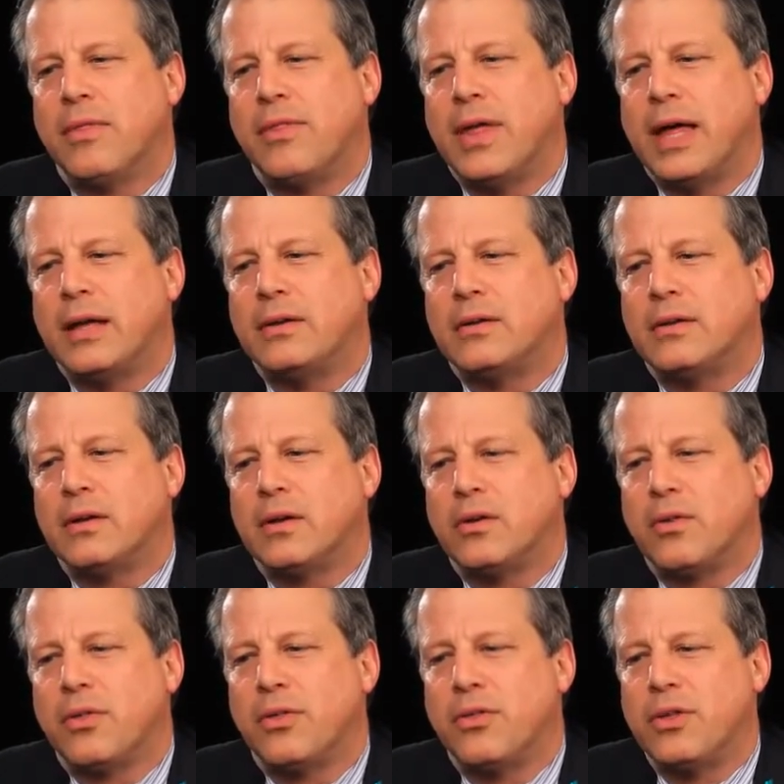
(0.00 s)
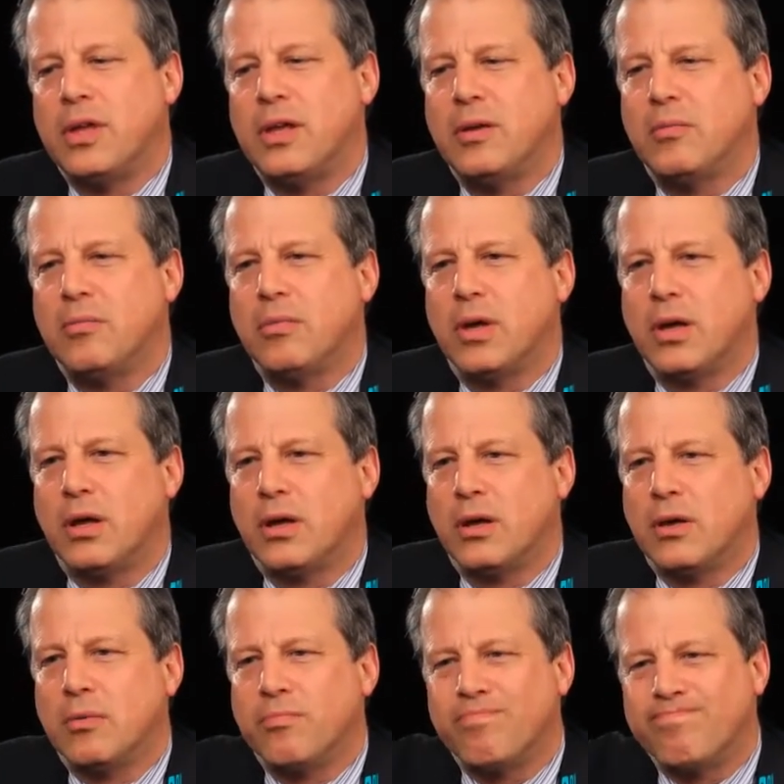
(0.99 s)
that theme
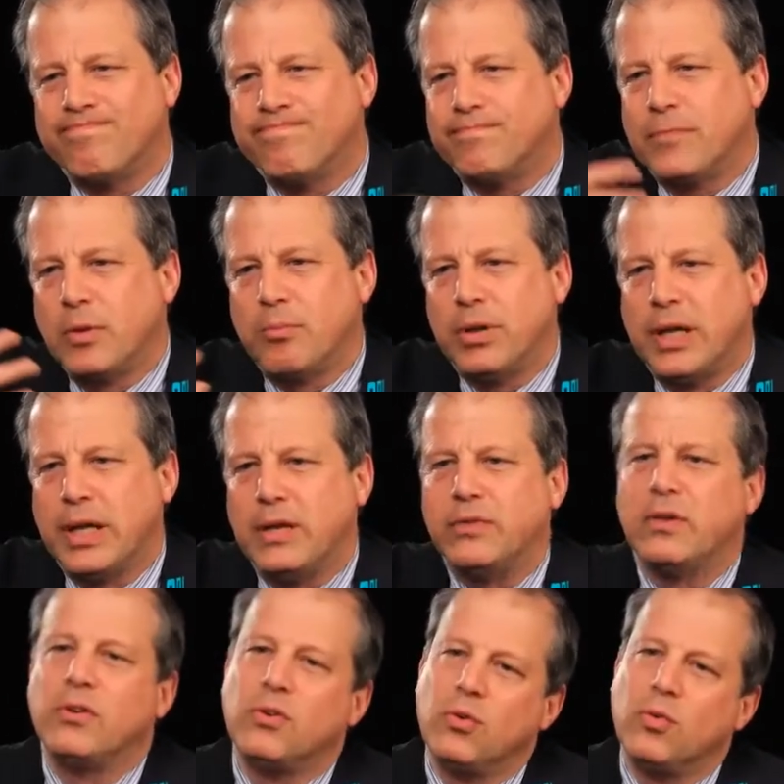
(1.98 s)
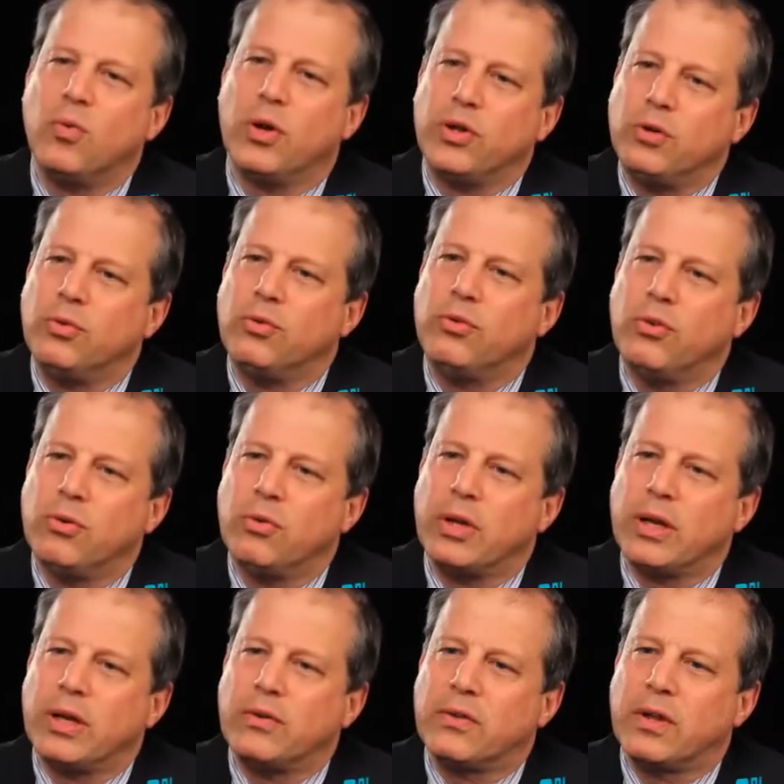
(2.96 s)
plays into what you do
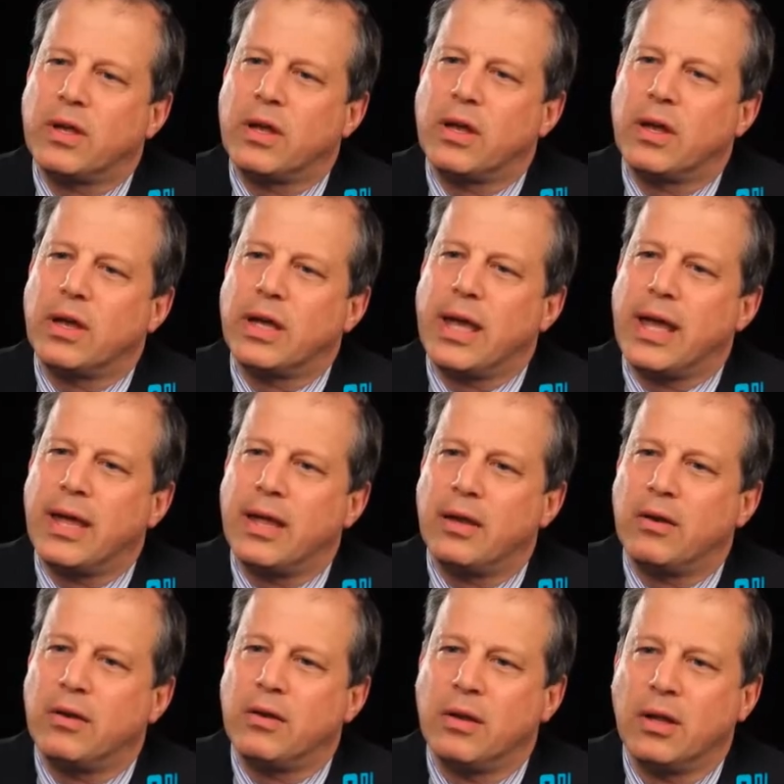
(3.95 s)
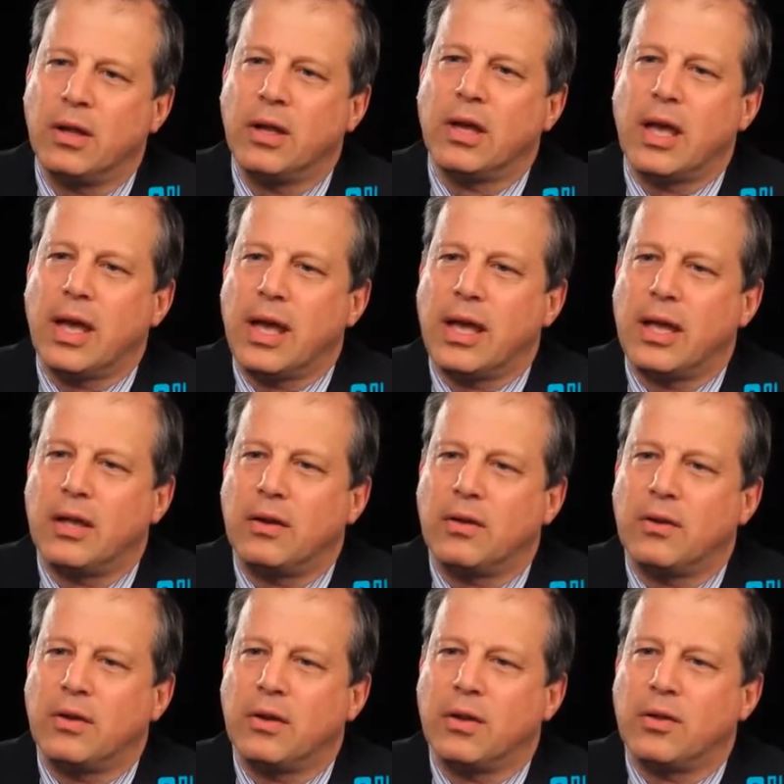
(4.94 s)
at SAI and
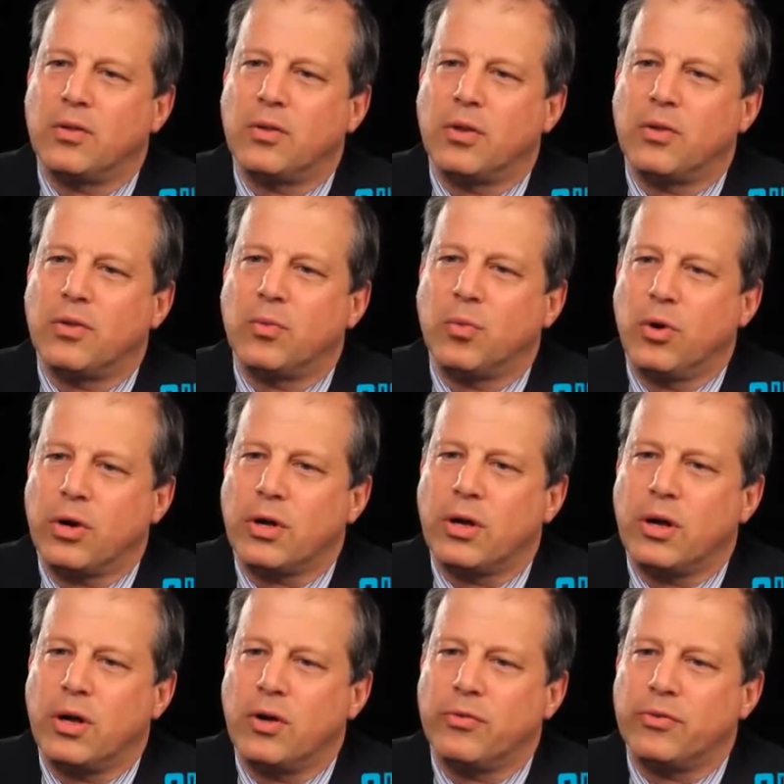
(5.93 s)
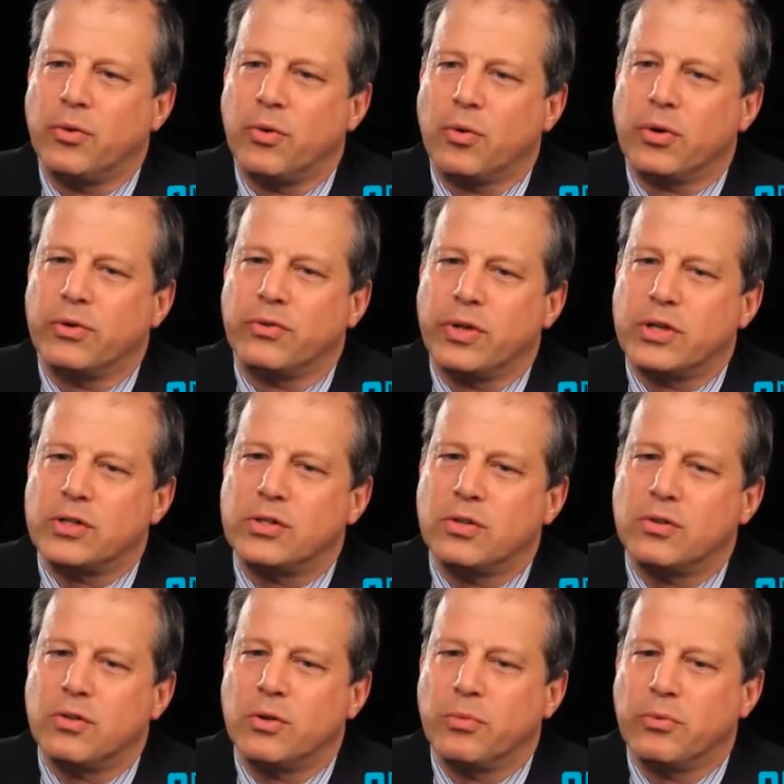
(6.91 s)
the work of your organization
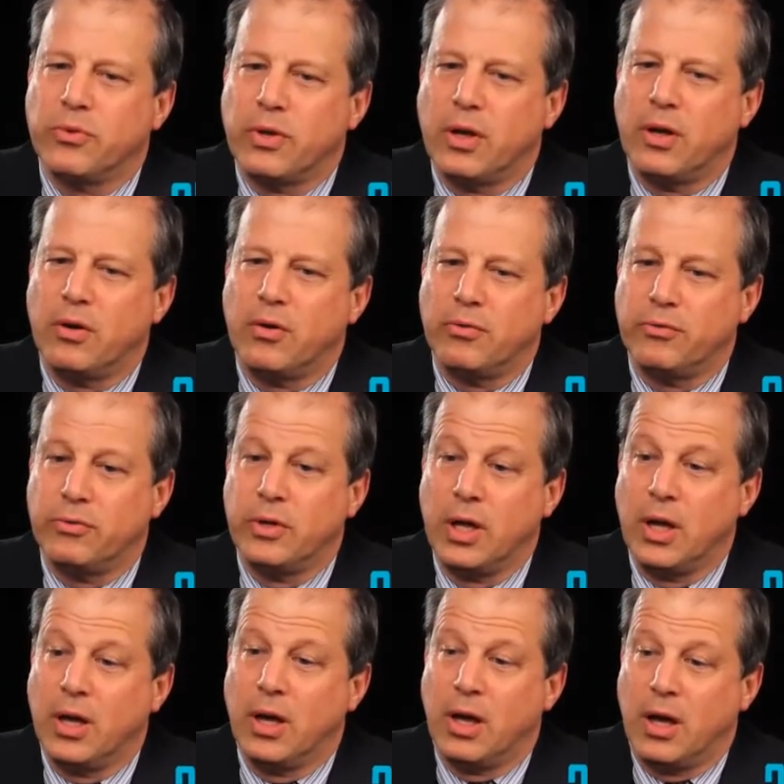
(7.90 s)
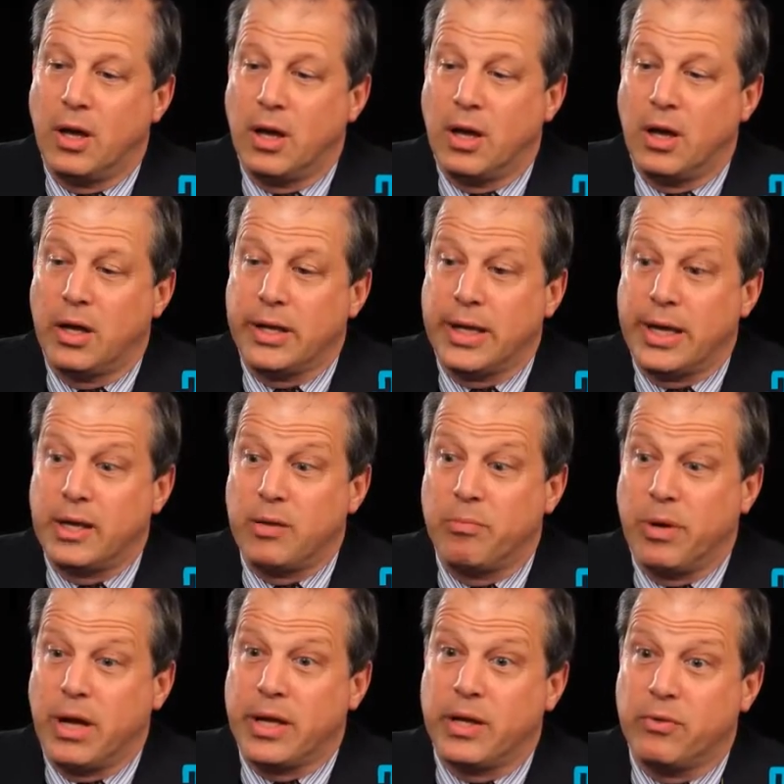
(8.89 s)
in terms of getting
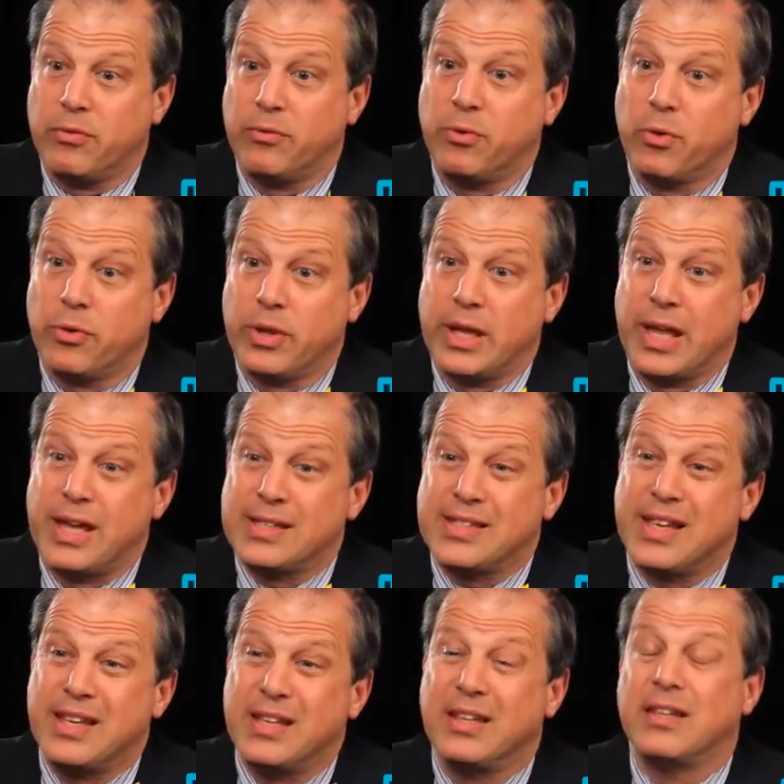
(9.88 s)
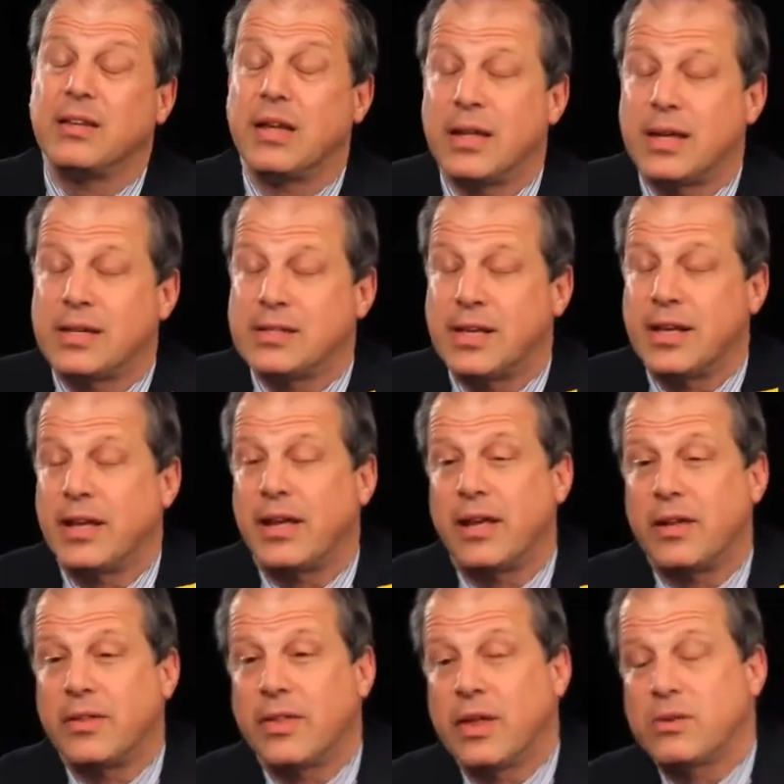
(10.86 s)
buy-in for the SAI
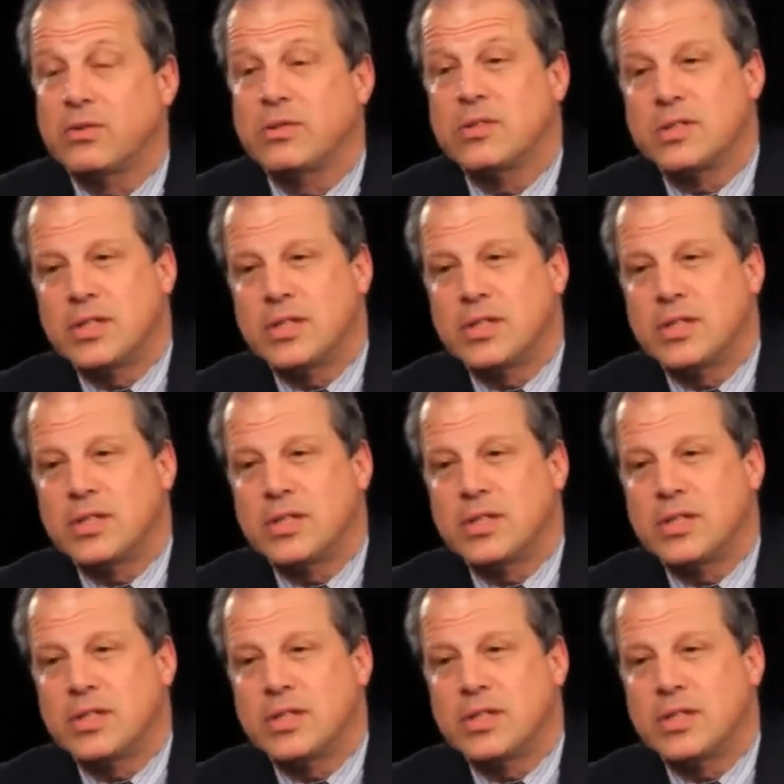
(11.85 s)
8000